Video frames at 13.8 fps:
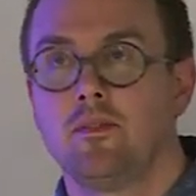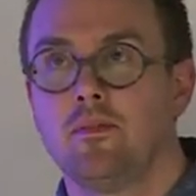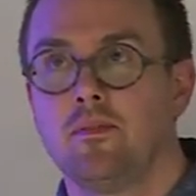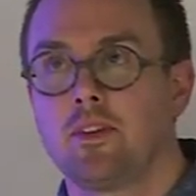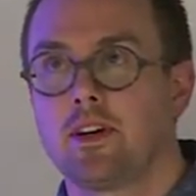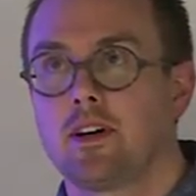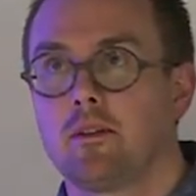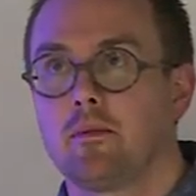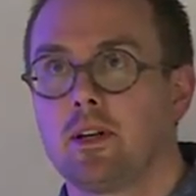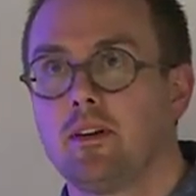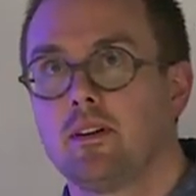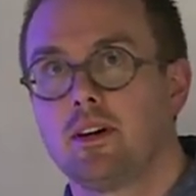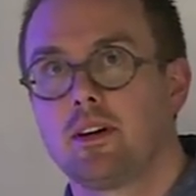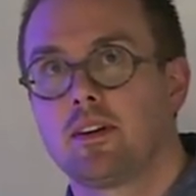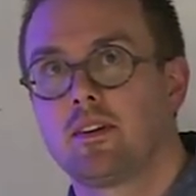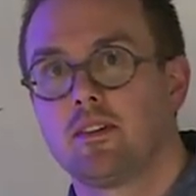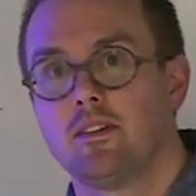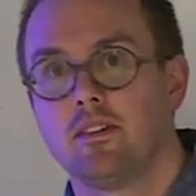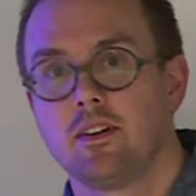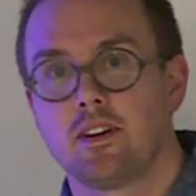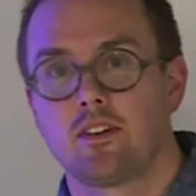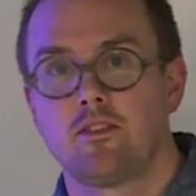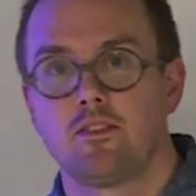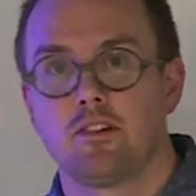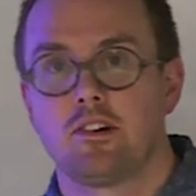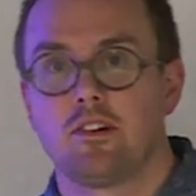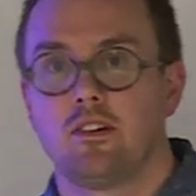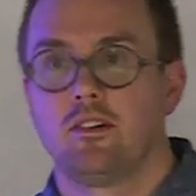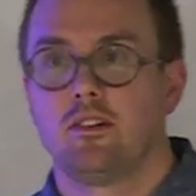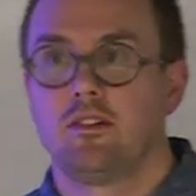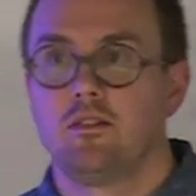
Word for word: yeah, I mean, like like for